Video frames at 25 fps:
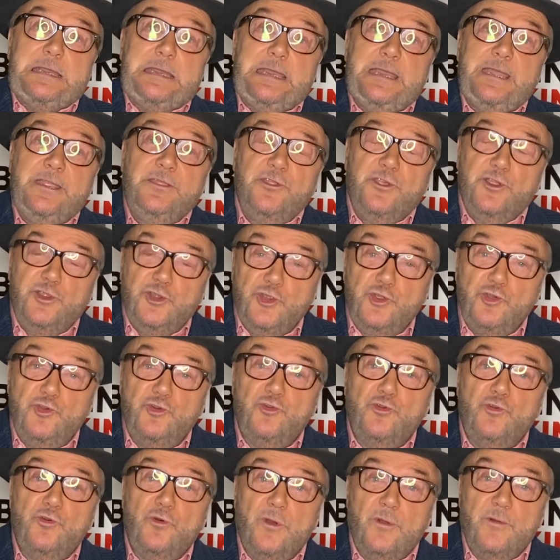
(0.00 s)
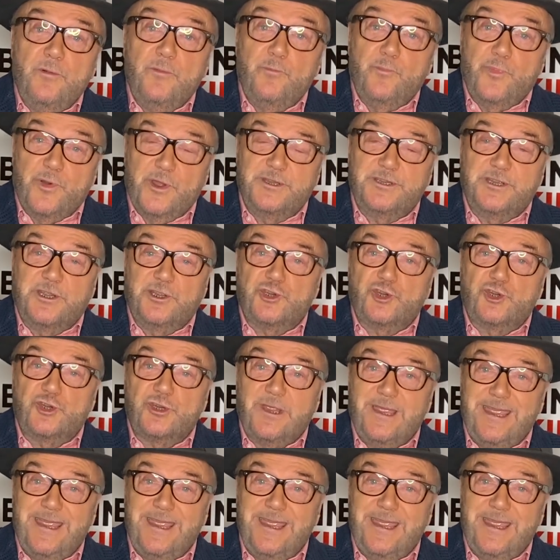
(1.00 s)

in the new British